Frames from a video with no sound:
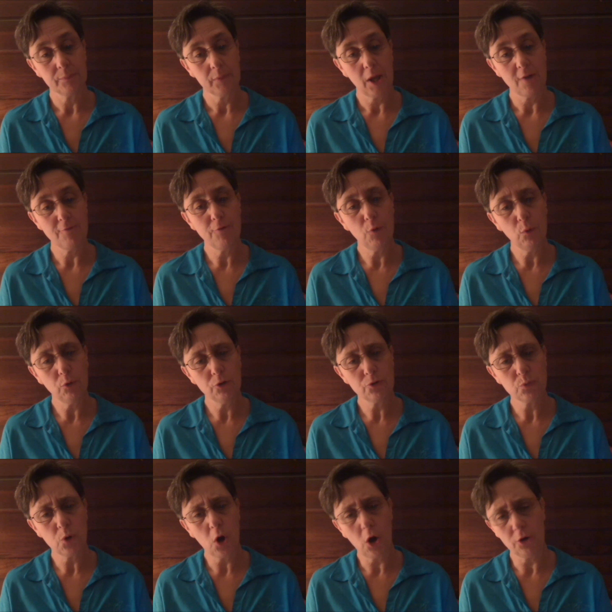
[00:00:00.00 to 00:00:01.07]

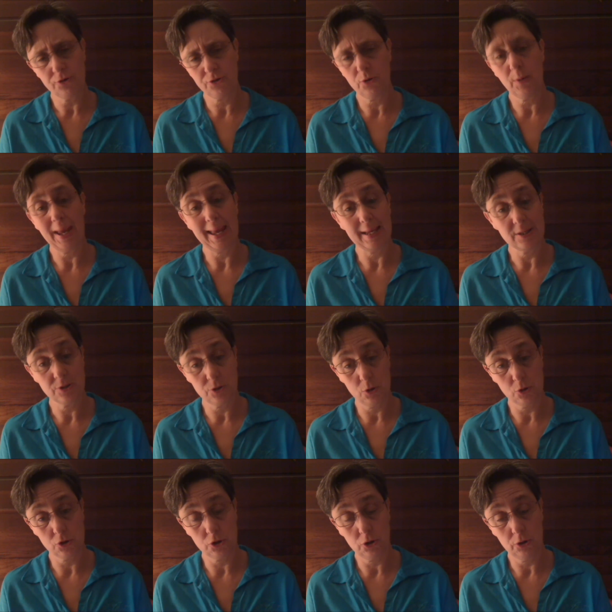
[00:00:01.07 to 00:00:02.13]
Voles were also
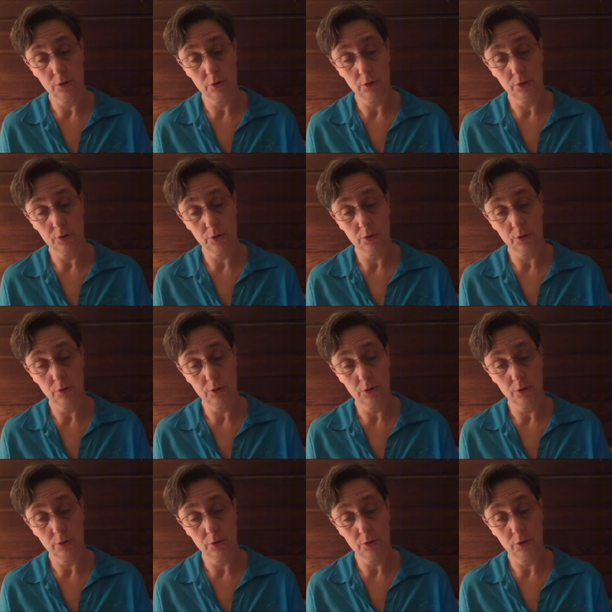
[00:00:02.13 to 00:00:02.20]
asocial.